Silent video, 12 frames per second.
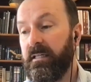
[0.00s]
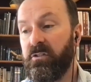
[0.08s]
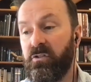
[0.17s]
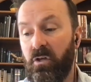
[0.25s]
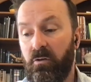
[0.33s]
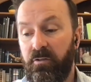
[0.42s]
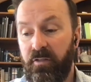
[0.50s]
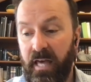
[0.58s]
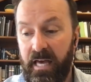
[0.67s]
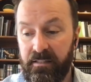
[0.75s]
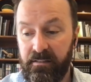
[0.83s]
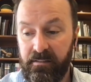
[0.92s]
So
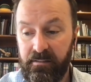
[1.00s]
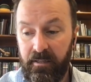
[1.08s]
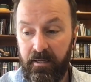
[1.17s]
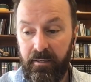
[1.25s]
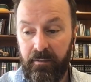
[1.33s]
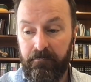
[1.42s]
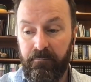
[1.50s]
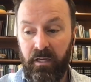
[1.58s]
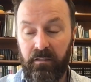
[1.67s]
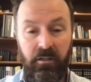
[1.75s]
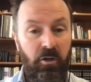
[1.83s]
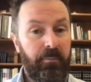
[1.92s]
that's a
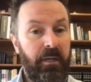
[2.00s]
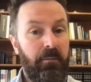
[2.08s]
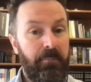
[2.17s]
little bit